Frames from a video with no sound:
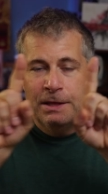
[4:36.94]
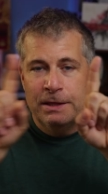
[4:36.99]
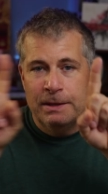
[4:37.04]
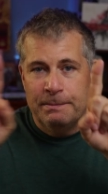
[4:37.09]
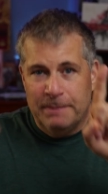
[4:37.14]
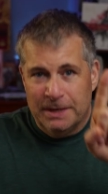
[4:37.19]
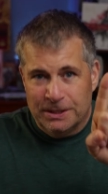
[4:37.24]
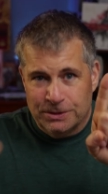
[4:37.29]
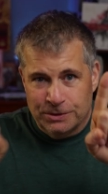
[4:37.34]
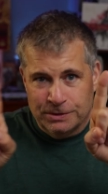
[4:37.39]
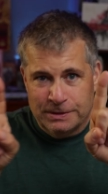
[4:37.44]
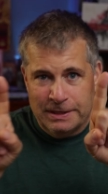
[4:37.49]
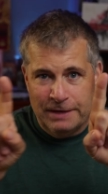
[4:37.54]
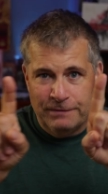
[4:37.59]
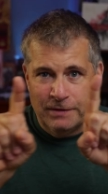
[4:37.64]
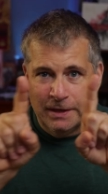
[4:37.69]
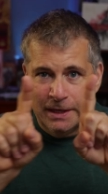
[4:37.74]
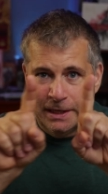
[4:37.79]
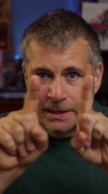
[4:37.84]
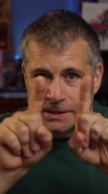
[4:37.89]
the pixels have
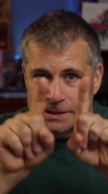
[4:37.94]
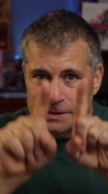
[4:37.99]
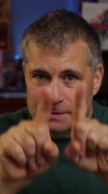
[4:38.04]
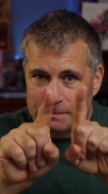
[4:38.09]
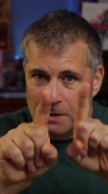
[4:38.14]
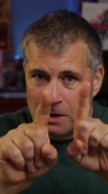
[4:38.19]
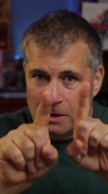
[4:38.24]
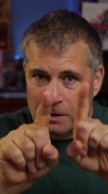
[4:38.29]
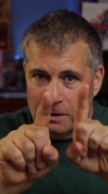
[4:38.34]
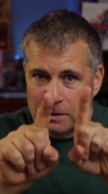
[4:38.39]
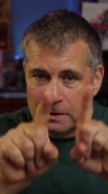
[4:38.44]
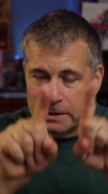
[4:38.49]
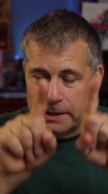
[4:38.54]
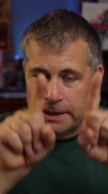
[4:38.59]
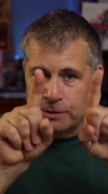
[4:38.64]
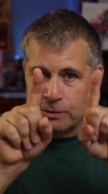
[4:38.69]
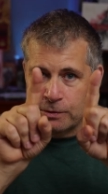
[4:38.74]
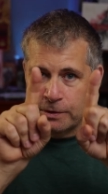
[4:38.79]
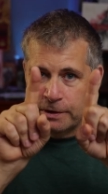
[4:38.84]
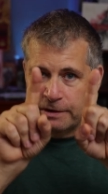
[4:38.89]
to get smaller
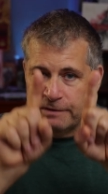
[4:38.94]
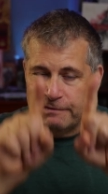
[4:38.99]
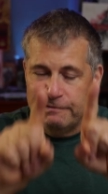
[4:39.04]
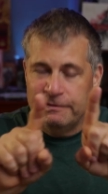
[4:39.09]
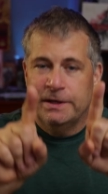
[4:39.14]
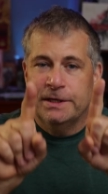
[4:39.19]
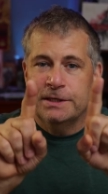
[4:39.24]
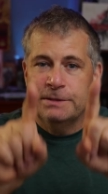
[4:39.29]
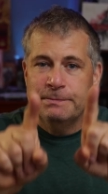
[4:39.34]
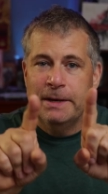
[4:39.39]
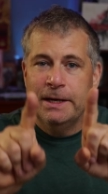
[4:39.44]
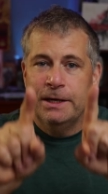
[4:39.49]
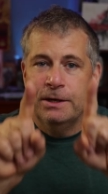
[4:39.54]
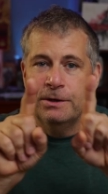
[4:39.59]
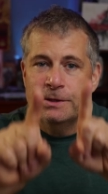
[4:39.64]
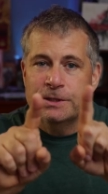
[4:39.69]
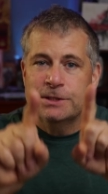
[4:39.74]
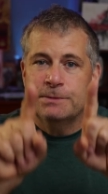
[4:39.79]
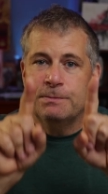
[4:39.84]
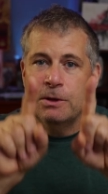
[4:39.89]
in order to fit as many
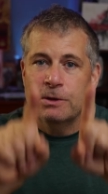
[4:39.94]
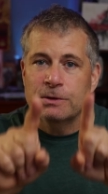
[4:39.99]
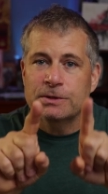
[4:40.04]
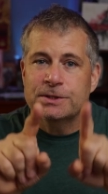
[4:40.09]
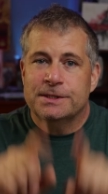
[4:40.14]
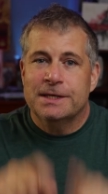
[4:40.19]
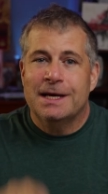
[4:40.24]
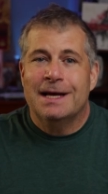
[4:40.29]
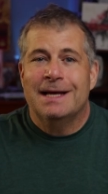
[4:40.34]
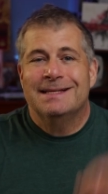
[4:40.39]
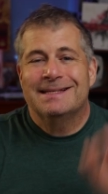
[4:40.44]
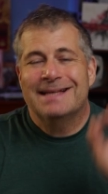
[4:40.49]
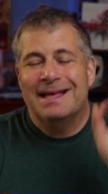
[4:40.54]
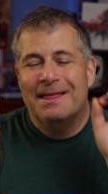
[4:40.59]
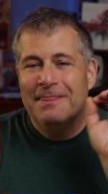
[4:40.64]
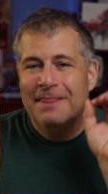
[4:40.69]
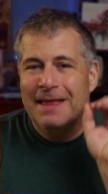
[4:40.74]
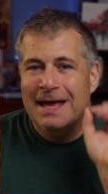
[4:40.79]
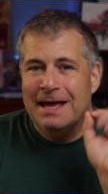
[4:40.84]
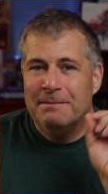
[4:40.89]
on the smaller size,
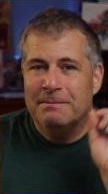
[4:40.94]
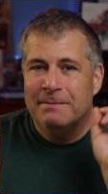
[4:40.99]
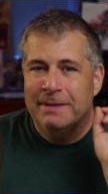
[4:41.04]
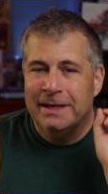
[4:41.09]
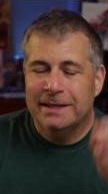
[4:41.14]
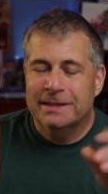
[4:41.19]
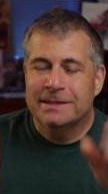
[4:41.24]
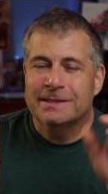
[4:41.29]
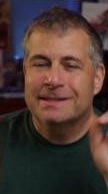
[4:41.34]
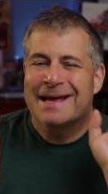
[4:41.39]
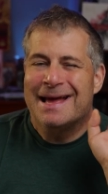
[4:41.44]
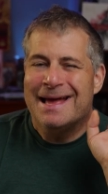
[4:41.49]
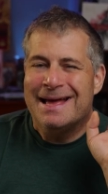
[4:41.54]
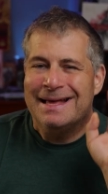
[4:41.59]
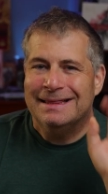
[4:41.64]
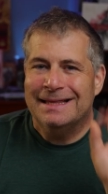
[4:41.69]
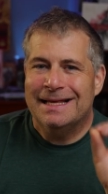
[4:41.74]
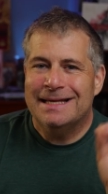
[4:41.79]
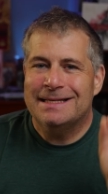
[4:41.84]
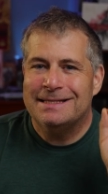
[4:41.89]
and that means
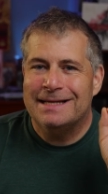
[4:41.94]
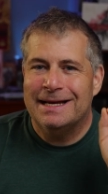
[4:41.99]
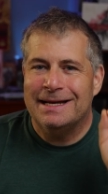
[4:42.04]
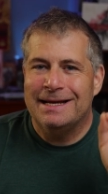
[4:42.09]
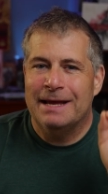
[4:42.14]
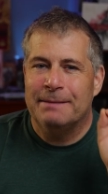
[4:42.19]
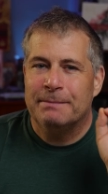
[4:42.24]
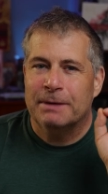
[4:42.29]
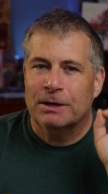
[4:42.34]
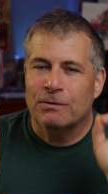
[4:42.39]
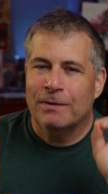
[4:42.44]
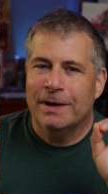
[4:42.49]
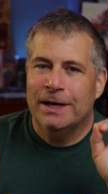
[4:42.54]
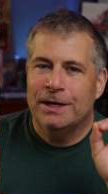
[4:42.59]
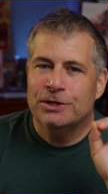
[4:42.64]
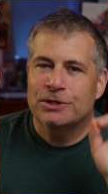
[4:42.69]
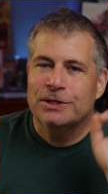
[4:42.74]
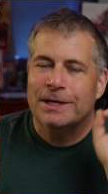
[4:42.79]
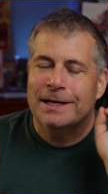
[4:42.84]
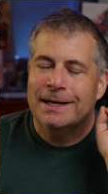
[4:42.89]
less dynamic
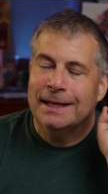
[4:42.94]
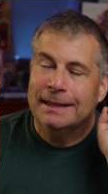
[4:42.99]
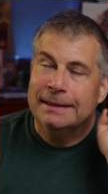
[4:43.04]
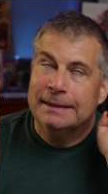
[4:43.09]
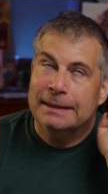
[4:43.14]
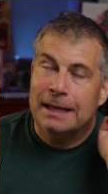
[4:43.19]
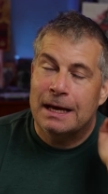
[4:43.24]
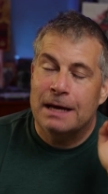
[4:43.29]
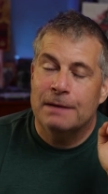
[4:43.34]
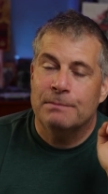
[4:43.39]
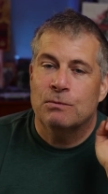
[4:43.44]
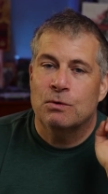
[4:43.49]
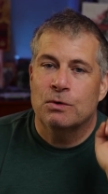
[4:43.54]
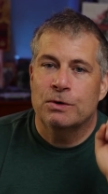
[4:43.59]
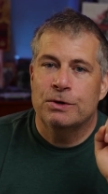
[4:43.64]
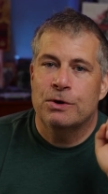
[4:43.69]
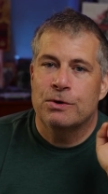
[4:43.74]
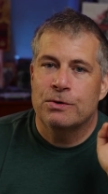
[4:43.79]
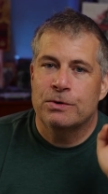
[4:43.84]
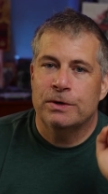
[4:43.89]
range and a lot more
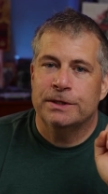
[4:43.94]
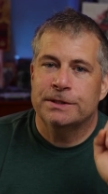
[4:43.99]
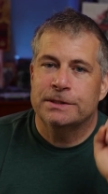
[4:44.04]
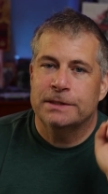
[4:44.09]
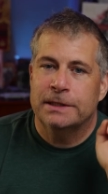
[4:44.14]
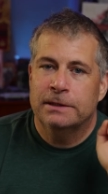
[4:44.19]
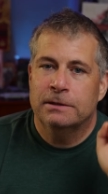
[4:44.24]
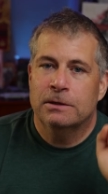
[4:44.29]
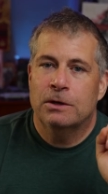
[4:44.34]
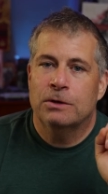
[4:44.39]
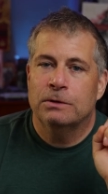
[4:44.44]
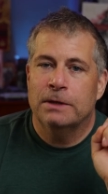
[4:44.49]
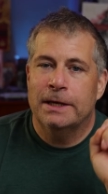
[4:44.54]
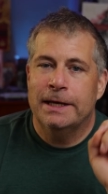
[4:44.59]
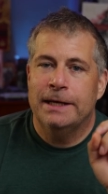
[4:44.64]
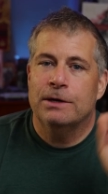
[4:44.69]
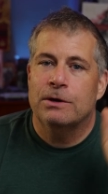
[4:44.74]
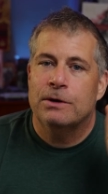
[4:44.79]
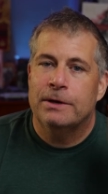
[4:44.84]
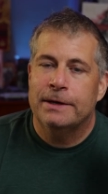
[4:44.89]
noise in low
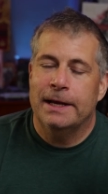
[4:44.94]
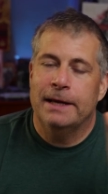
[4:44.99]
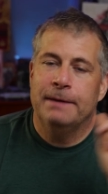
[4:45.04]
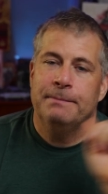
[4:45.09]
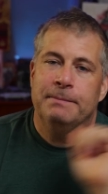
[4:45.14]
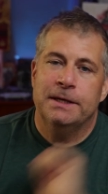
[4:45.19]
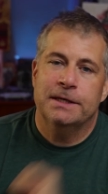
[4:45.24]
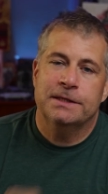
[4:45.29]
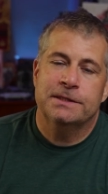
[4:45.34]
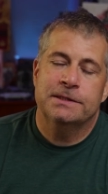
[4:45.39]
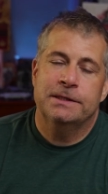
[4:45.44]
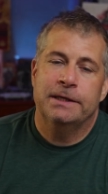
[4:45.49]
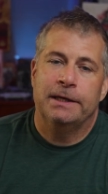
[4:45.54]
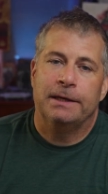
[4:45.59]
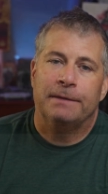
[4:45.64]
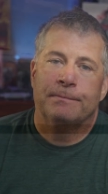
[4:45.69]
light on APS-C.